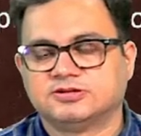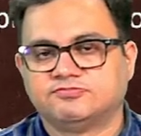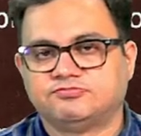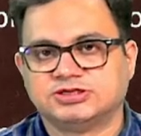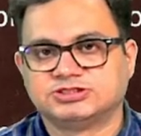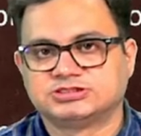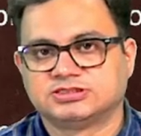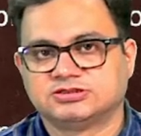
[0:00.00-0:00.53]

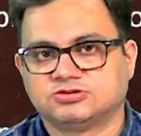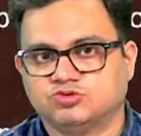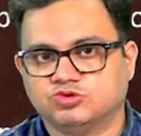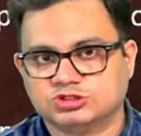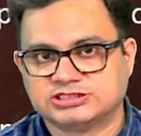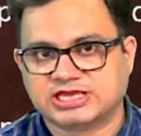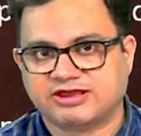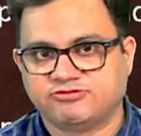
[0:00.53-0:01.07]
patient who
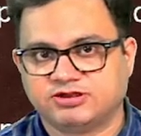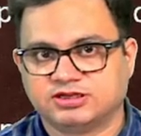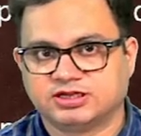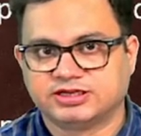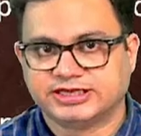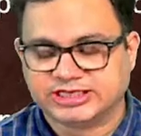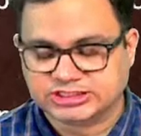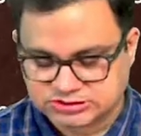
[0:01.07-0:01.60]
is having
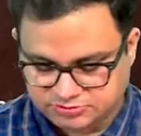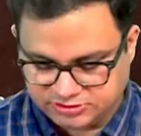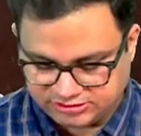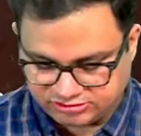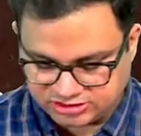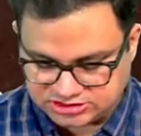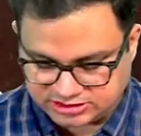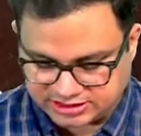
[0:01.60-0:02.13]
a
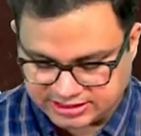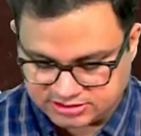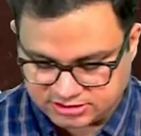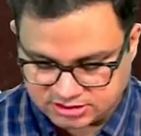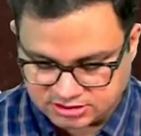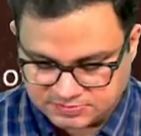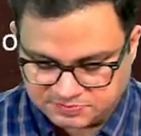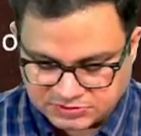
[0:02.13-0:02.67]
inspiratory stridor.